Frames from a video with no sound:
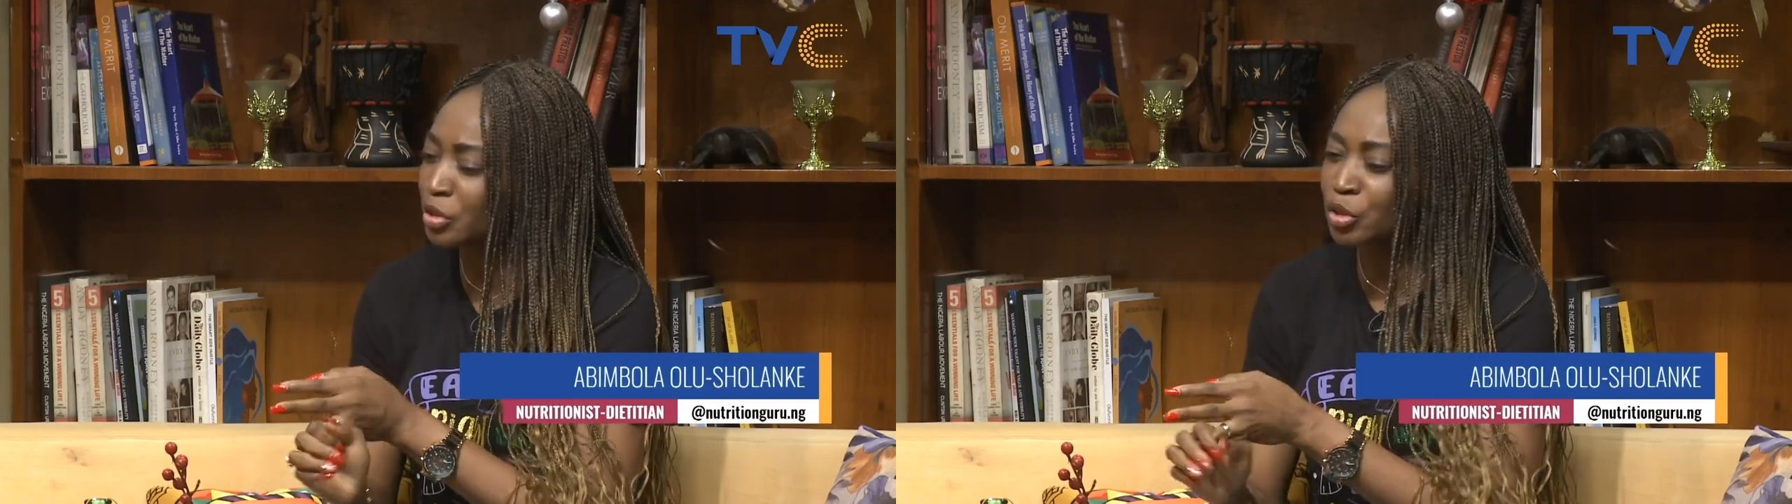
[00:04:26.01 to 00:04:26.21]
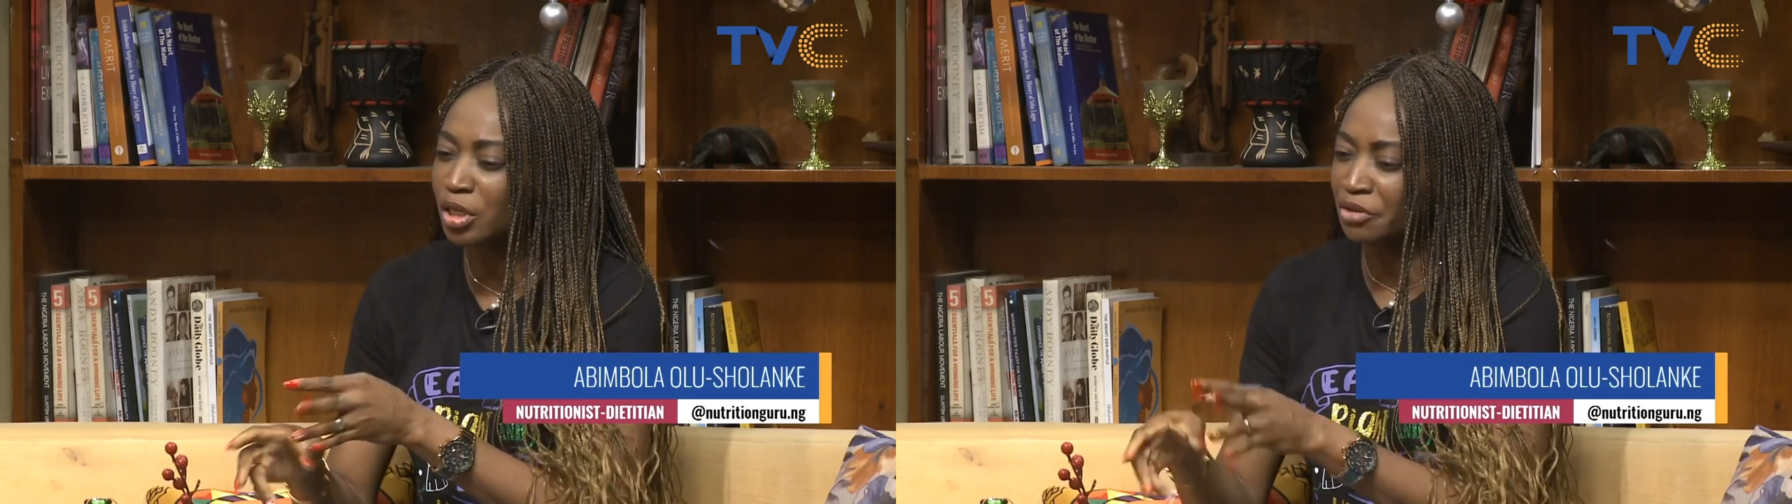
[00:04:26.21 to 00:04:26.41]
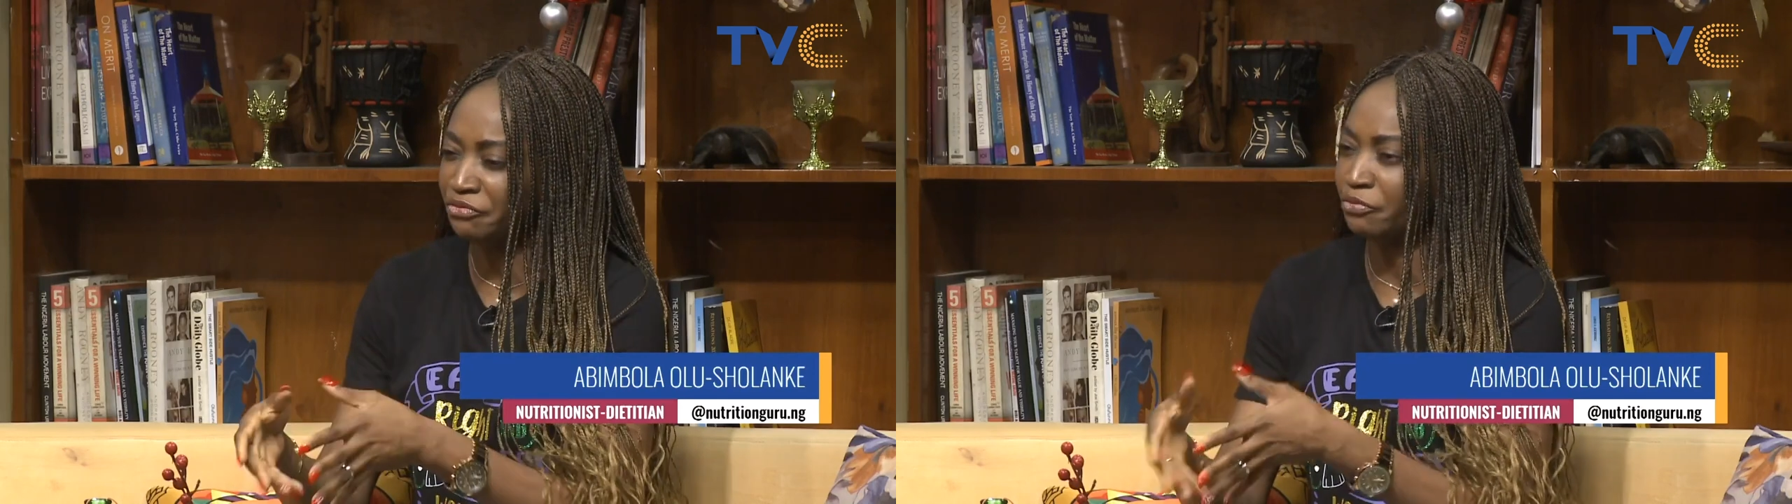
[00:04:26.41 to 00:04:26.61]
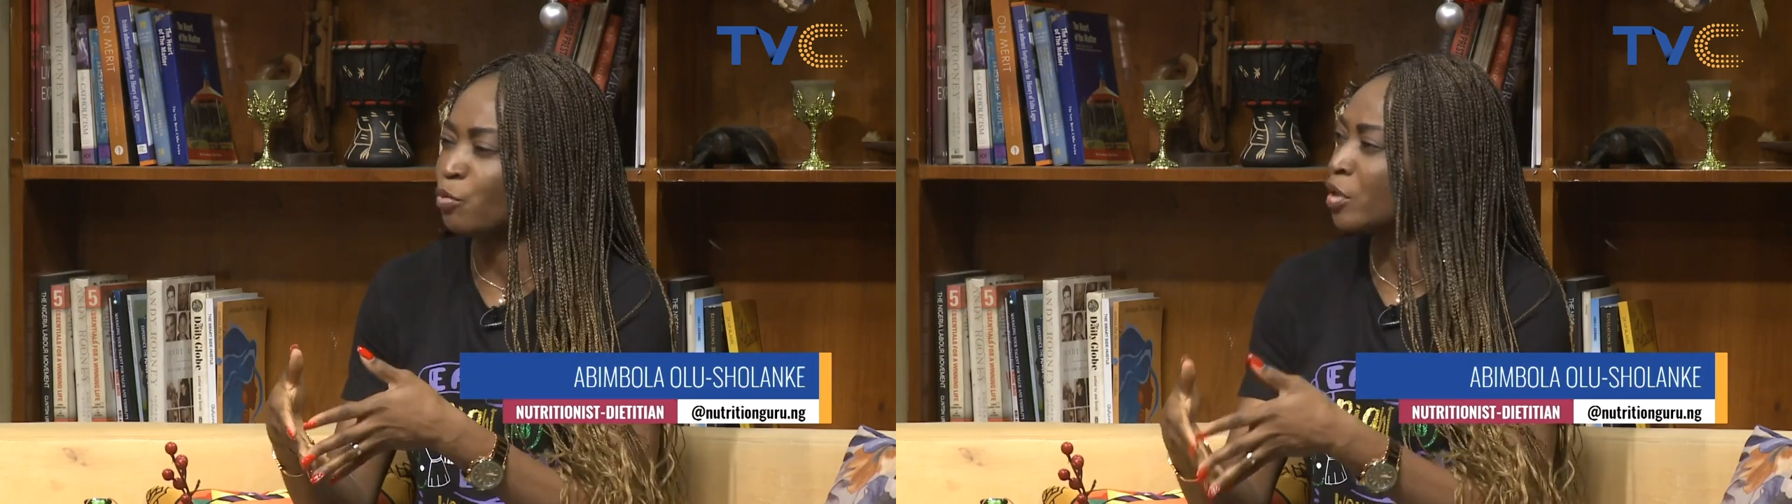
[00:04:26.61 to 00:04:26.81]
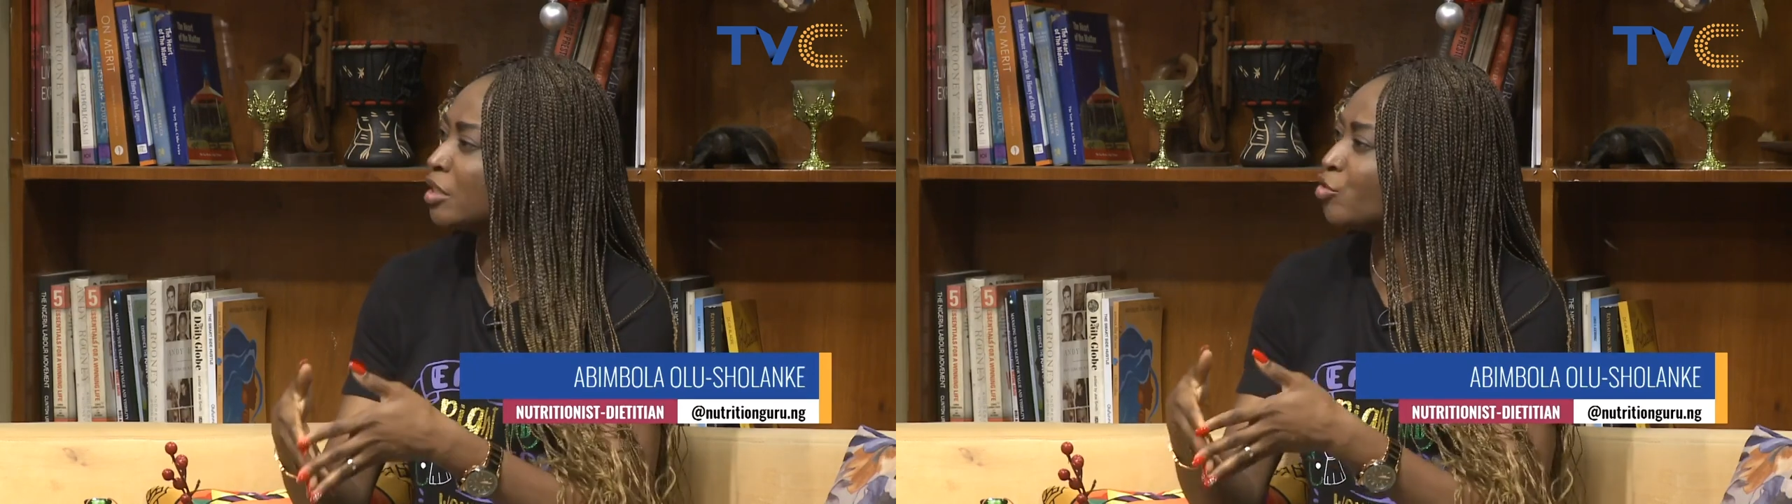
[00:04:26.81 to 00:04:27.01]
So if
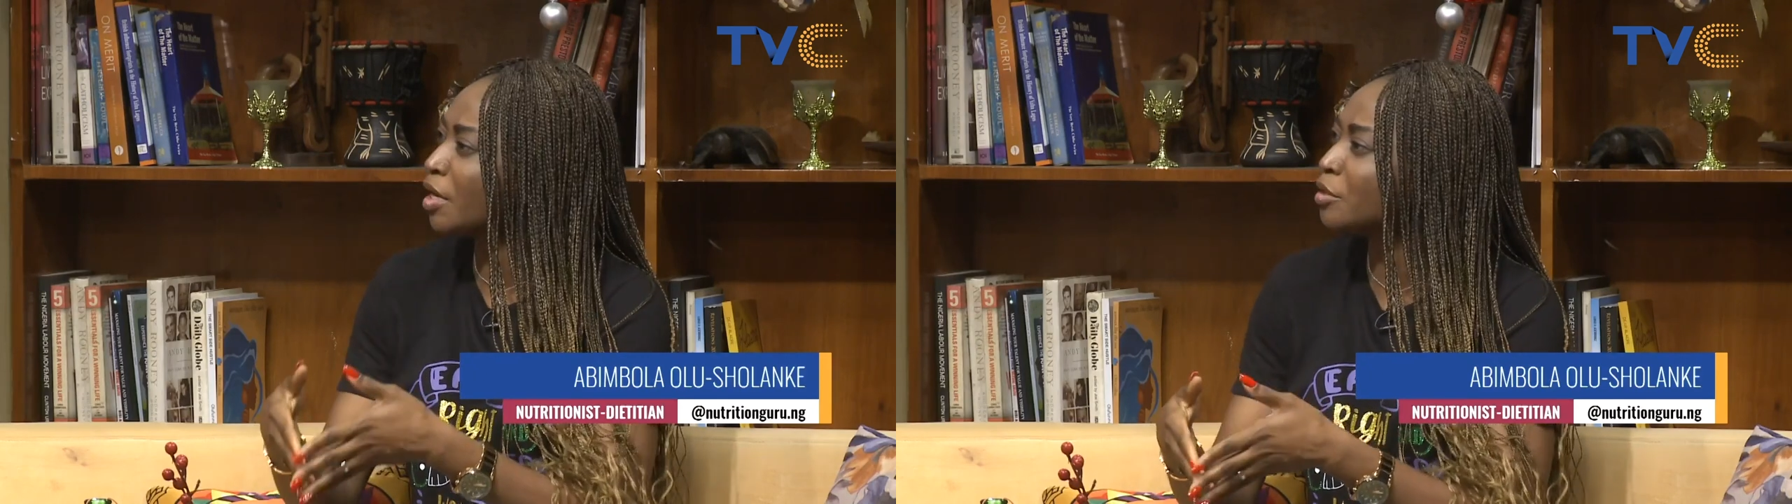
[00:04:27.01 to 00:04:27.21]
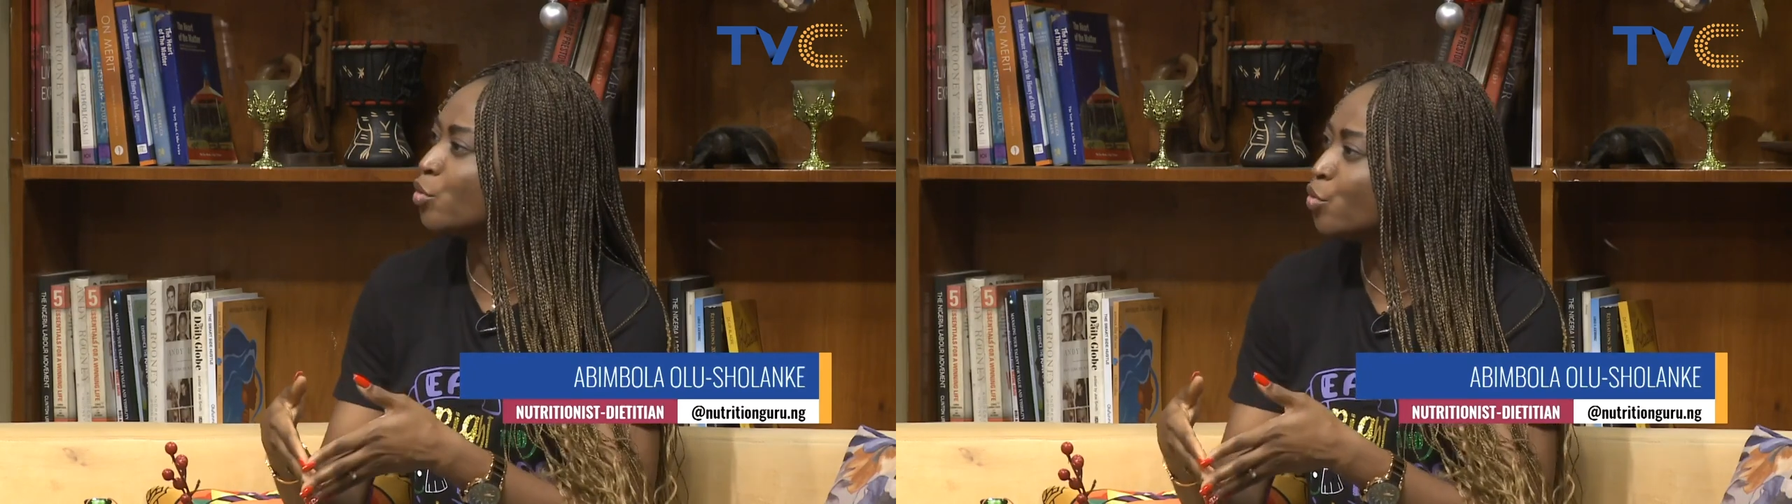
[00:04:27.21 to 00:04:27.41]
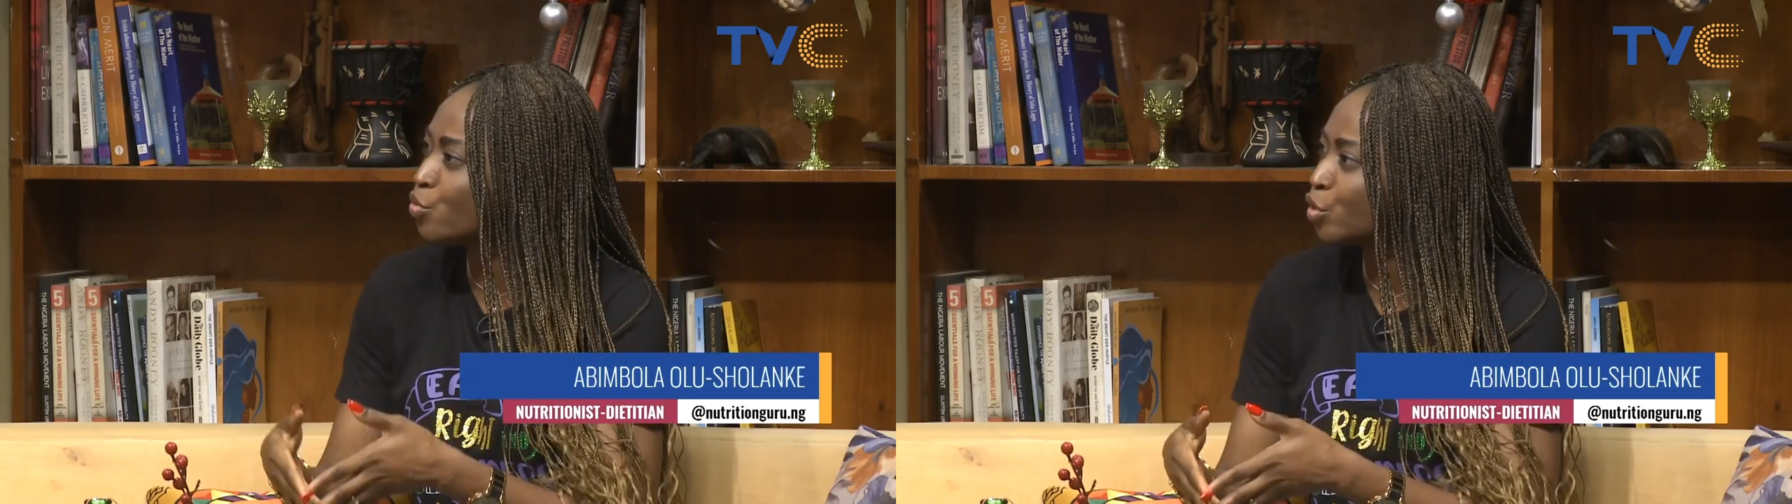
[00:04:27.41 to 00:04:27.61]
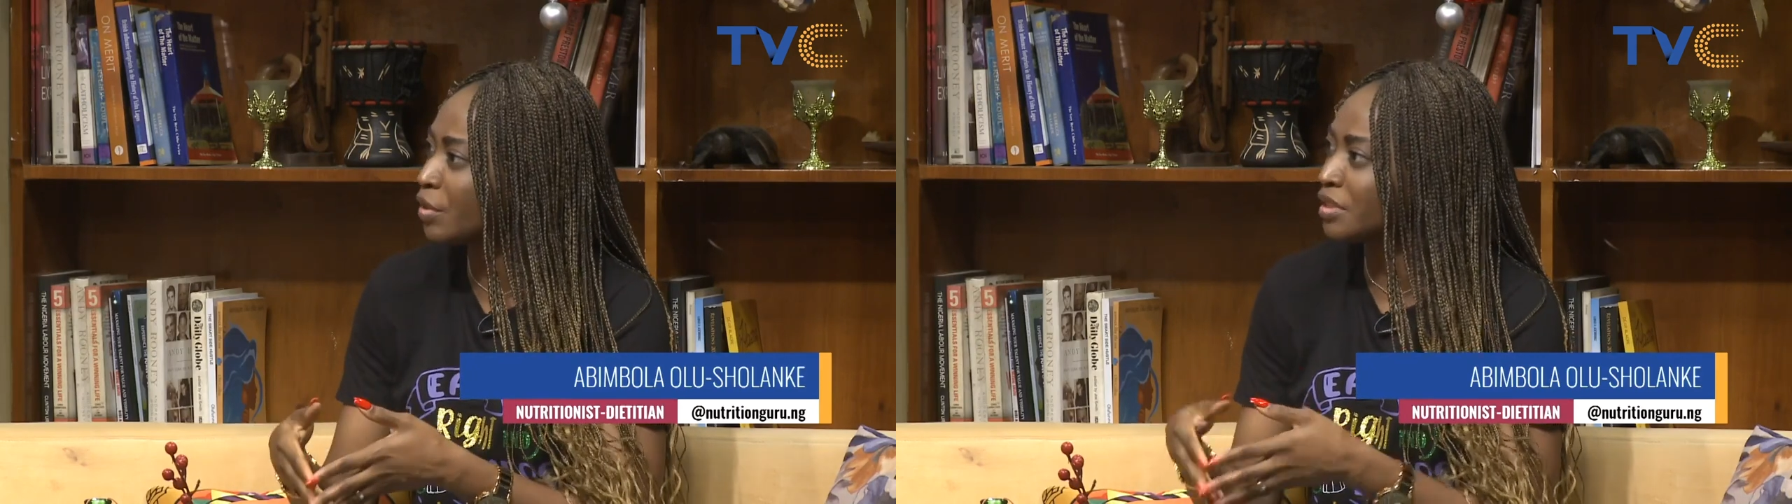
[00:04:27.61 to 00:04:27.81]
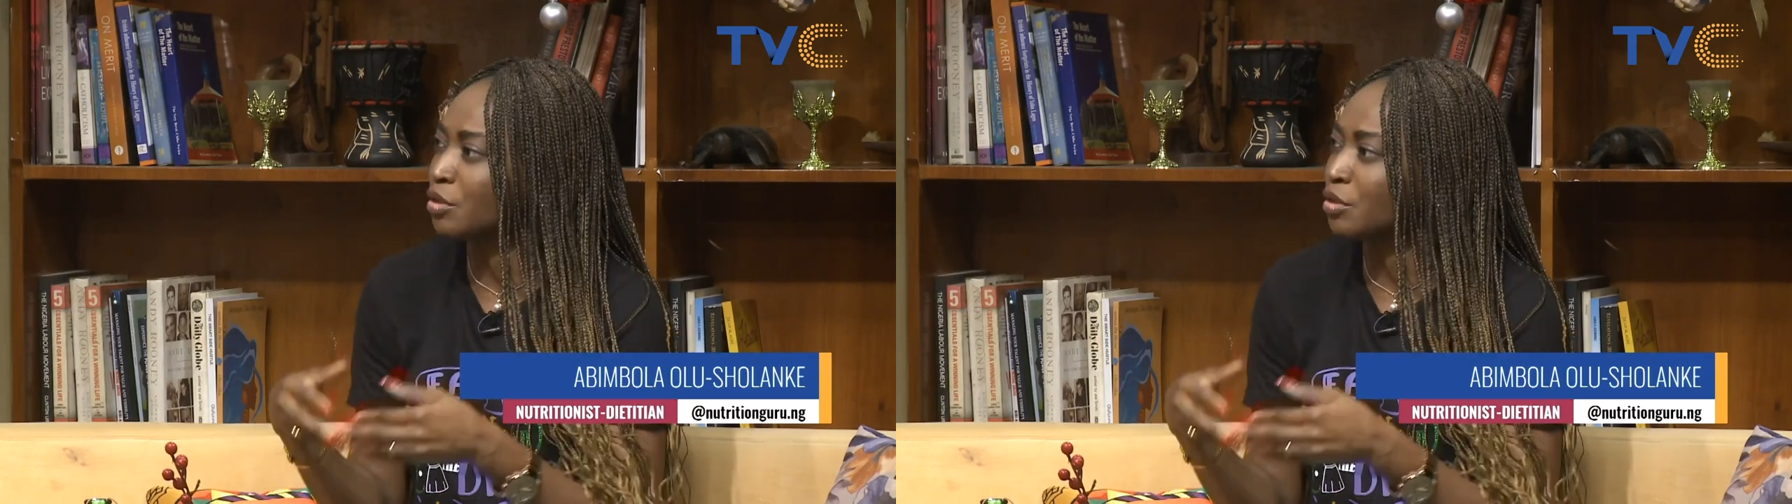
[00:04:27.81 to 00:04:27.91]
one is trying to lose weight,